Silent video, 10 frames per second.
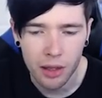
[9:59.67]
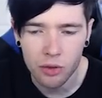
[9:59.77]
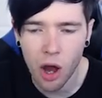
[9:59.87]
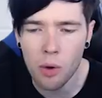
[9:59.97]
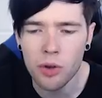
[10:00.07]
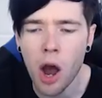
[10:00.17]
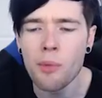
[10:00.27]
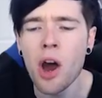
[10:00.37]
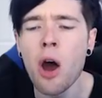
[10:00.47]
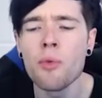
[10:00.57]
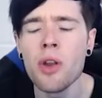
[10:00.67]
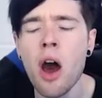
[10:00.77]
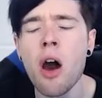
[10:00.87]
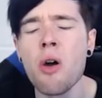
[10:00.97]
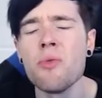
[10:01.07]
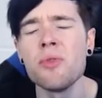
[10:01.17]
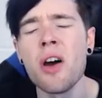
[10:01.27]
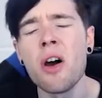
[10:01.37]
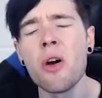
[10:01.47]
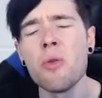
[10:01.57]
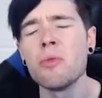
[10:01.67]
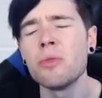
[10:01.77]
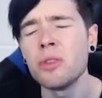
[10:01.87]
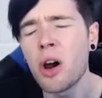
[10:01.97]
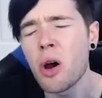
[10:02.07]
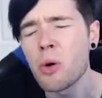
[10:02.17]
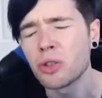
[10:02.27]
No, no, no, no, no, no.